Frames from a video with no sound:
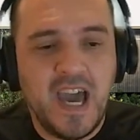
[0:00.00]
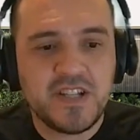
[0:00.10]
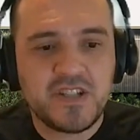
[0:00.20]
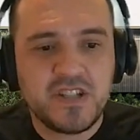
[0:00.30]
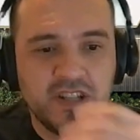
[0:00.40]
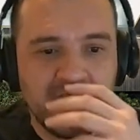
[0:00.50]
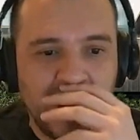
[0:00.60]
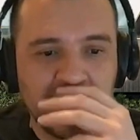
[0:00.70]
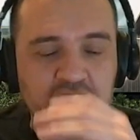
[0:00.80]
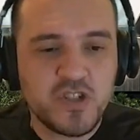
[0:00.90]
I,
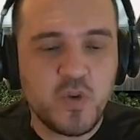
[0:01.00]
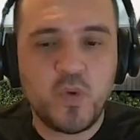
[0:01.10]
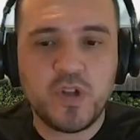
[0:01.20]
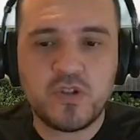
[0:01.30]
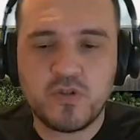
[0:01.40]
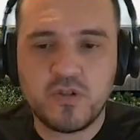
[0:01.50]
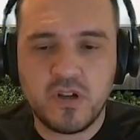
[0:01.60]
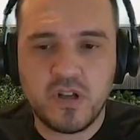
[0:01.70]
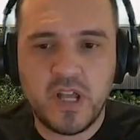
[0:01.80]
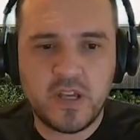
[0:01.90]
I just don't want to
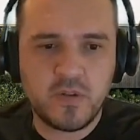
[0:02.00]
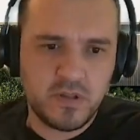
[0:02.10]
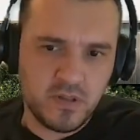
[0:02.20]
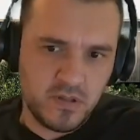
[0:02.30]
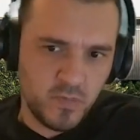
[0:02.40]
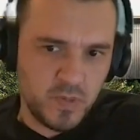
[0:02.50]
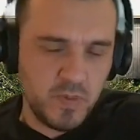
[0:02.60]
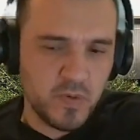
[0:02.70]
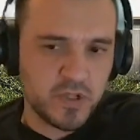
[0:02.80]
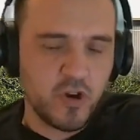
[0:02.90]
uh, like when
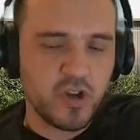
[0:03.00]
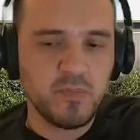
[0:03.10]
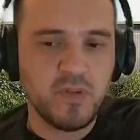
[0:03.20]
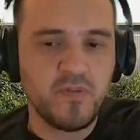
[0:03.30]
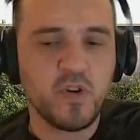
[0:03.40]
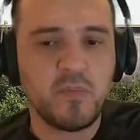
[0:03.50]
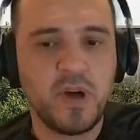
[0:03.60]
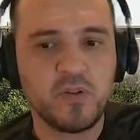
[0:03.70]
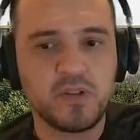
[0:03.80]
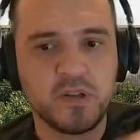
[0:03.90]
we were talking before
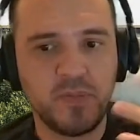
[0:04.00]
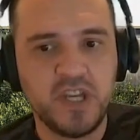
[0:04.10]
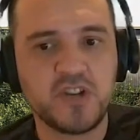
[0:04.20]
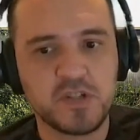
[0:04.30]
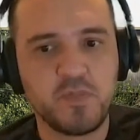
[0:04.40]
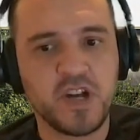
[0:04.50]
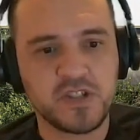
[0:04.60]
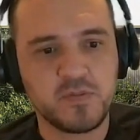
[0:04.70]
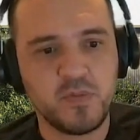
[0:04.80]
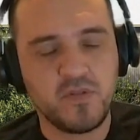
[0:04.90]
about uh, being
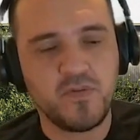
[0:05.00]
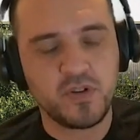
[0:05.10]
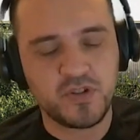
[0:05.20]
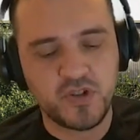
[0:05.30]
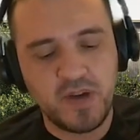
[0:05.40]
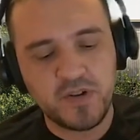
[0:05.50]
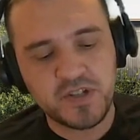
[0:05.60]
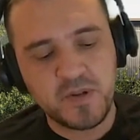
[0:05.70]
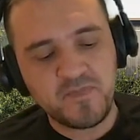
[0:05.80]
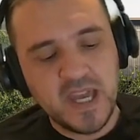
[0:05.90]
responsible for
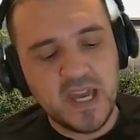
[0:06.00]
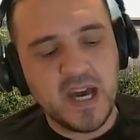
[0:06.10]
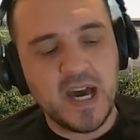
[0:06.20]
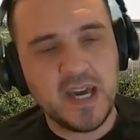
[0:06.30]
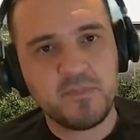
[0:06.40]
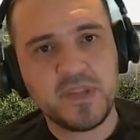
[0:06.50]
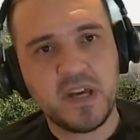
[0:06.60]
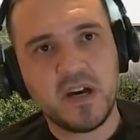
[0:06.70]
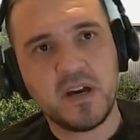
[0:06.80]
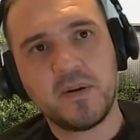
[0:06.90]
drivers. I am.
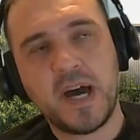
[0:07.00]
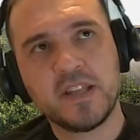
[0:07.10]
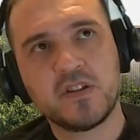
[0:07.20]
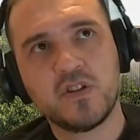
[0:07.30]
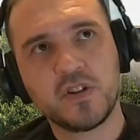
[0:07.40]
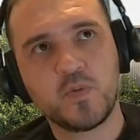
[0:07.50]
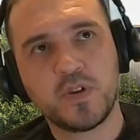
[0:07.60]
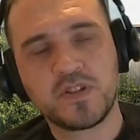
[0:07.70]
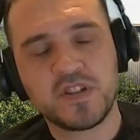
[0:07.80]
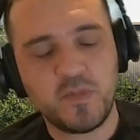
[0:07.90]
Uh, I don't
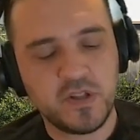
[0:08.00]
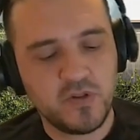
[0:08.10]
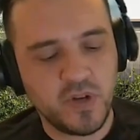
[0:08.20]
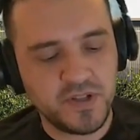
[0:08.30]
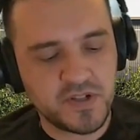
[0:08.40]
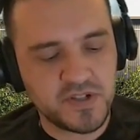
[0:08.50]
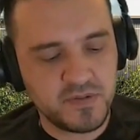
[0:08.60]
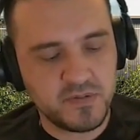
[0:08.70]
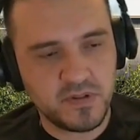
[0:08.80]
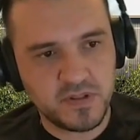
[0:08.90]
want someone to
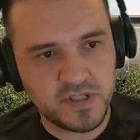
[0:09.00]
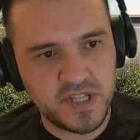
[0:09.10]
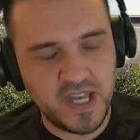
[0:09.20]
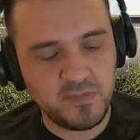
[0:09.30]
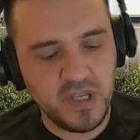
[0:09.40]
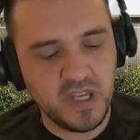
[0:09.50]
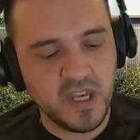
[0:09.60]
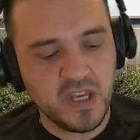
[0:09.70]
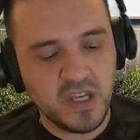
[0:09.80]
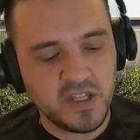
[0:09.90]
understand me
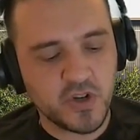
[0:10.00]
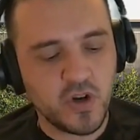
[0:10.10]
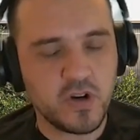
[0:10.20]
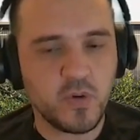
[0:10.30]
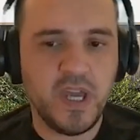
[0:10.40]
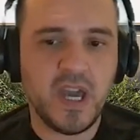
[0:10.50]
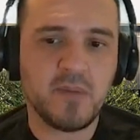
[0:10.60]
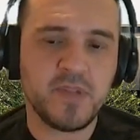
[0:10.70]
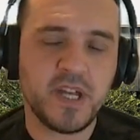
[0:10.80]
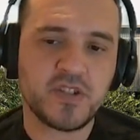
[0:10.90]
in a wrong way.
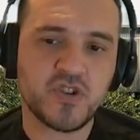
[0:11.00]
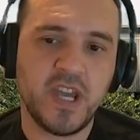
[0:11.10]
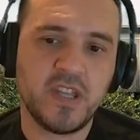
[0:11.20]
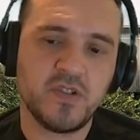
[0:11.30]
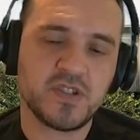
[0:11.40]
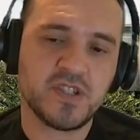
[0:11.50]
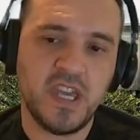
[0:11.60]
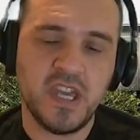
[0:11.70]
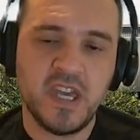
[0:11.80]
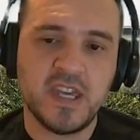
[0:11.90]
I'm not trying to
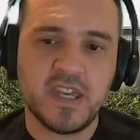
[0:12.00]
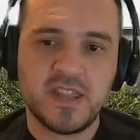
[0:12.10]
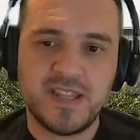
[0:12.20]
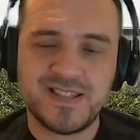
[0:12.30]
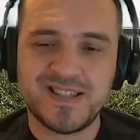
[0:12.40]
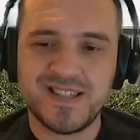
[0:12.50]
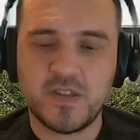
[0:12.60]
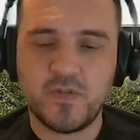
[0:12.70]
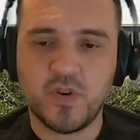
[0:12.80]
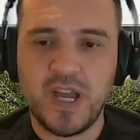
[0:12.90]
say this is
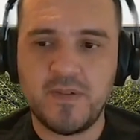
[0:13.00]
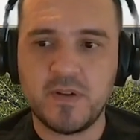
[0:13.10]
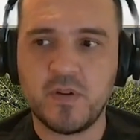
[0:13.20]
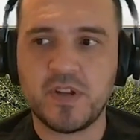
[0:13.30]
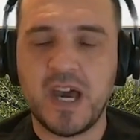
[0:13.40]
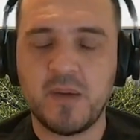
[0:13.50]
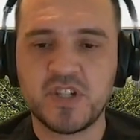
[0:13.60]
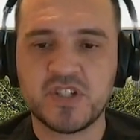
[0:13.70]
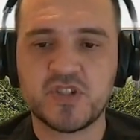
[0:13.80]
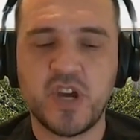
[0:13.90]
not for everyone. I'm
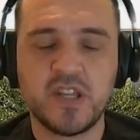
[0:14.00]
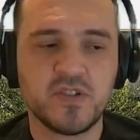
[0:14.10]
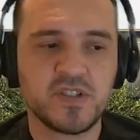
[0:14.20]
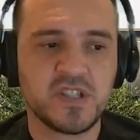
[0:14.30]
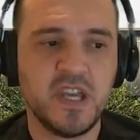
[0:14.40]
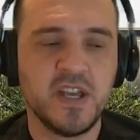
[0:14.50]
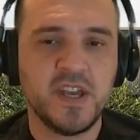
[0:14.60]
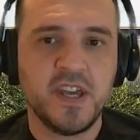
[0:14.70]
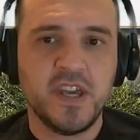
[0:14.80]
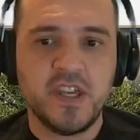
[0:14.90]
just trying to say
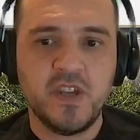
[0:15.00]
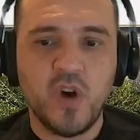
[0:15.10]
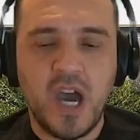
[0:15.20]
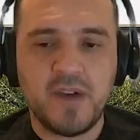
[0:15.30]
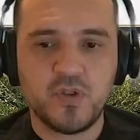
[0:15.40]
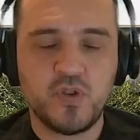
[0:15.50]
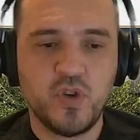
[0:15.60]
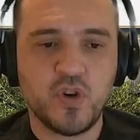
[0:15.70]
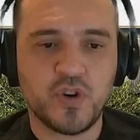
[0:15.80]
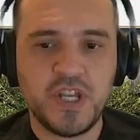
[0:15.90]
you have to
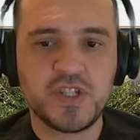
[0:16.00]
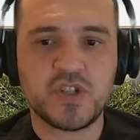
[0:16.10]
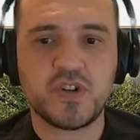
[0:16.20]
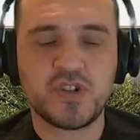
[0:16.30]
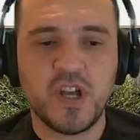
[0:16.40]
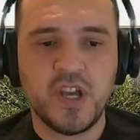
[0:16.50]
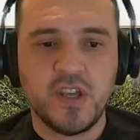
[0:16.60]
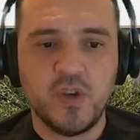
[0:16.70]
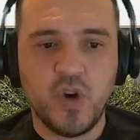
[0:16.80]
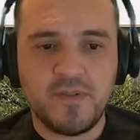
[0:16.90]
do your research.
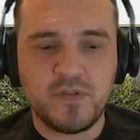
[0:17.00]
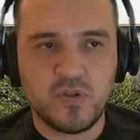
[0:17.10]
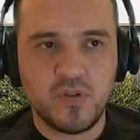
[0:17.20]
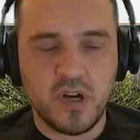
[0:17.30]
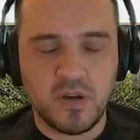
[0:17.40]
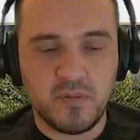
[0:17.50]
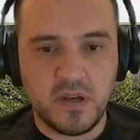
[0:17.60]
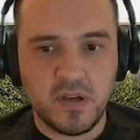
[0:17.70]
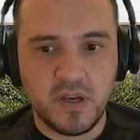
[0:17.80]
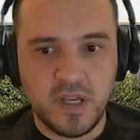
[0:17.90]
You have to uh,
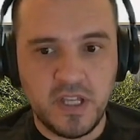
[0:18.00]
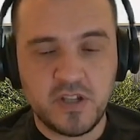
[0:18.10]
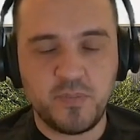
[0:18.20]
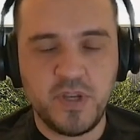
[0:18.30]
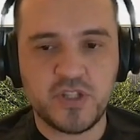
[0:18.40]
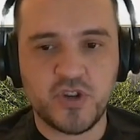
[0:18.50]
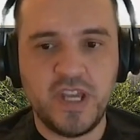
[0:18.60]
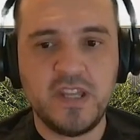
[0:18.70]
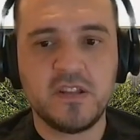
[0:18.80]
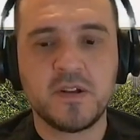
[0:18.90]
uh, either be
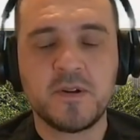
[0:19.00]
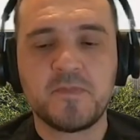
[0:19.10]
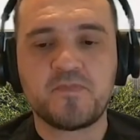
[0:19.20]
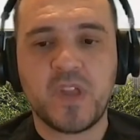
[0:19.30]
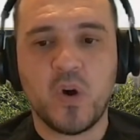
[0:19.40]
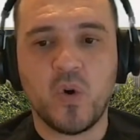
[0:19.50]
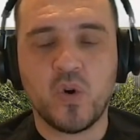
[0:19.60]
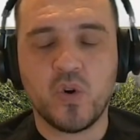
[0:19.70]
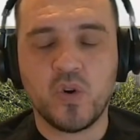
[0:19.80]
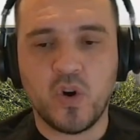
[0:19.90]
trained
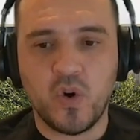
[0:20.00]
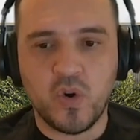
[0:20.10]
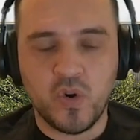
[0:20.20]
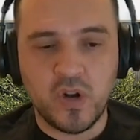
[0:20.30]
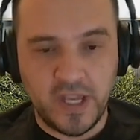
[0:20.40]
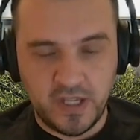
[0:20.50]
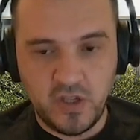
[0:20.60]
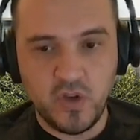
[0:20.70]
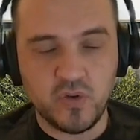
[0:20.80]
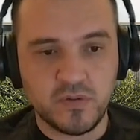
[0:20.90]
or, or like
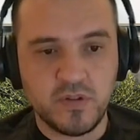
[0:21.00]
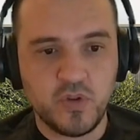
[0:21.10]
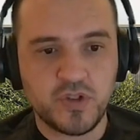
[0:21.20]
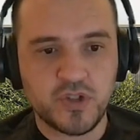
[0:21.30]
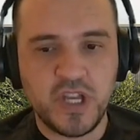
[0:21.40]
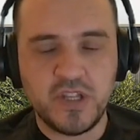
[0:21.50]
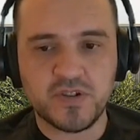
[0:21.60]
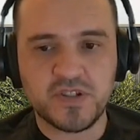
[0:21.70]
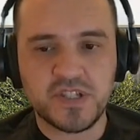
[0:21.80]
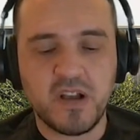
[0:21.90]
you, you train
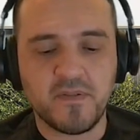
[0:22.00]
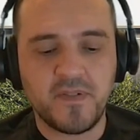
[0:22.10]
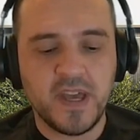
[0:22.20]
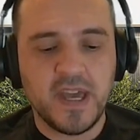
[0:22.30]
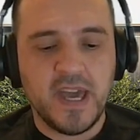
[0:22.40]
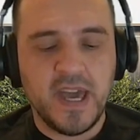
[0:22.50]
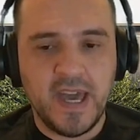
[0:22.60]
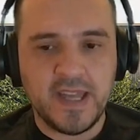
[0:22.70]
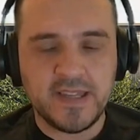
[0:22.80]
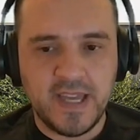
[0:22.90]
yourself
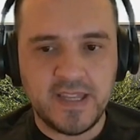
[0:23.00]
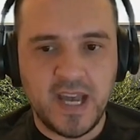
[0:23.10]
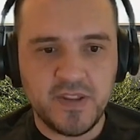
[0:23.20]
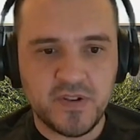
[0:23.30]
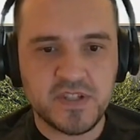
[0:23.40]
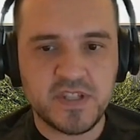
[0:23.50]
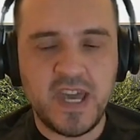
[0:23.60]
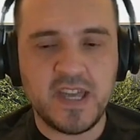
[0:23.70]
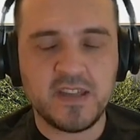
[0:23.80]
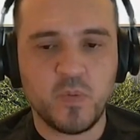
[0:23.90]
and, and
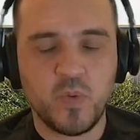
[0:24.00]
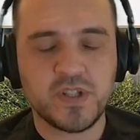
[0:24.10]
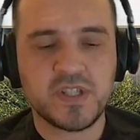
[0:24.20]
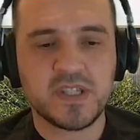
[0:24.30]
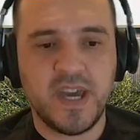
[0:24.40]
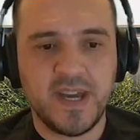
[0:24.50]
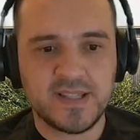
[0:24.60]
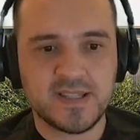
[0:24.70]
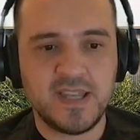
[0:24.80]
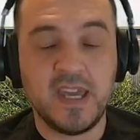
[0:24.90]
understand what's
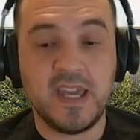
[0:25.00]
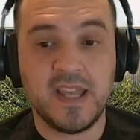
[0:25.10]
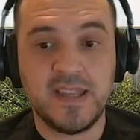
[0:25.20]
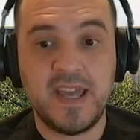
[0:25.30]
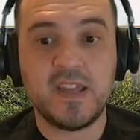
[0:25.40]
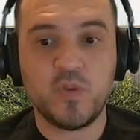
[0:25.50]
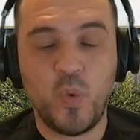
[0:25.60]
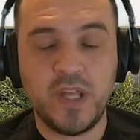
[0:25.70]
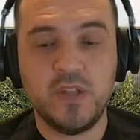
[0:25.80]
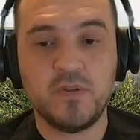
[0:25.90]
at stake. And
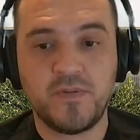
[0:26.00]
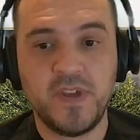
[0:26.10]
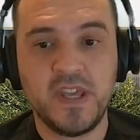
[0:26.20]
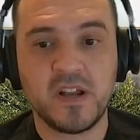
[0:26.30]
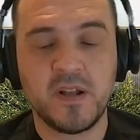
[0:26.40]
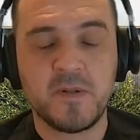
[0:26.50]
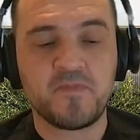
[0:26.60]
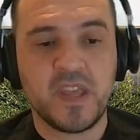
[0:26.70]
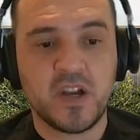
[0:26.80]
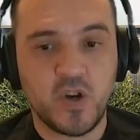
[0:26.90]
then when you feel
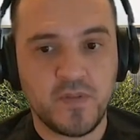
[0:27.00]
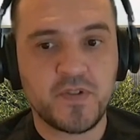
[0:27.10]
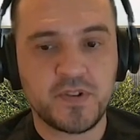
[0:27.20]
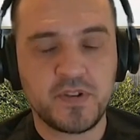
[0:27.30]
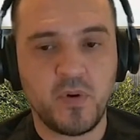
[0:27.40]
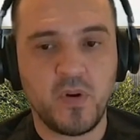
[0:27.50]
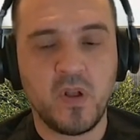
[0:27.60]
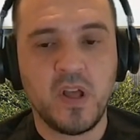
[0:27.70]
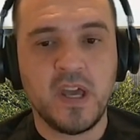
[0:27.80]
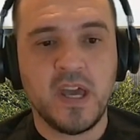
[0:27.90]

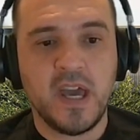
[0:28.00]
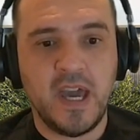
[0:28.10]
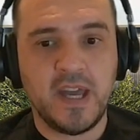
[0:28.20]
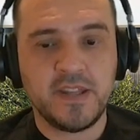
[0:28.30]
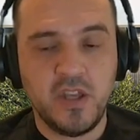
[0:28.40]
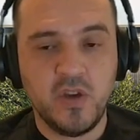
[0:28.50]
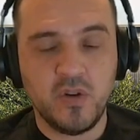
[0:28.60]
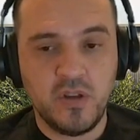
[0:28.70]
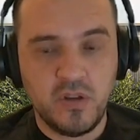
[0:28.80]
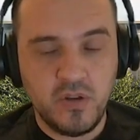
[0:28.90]
comfortable and
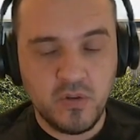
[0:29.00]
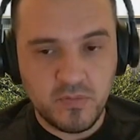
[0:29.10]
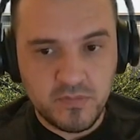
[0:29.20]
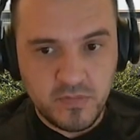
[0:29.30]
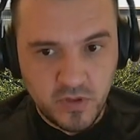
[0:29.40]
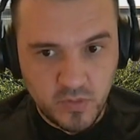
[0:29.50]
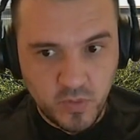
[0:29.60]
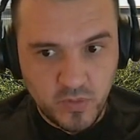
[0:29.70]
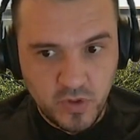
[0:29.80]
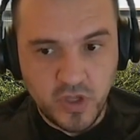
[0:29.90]
you, you,
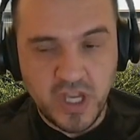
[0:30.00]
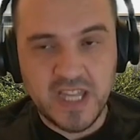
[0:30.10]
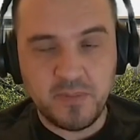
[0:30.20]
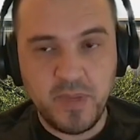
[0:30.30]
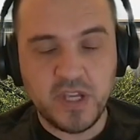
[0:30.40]
you, you know, you gotta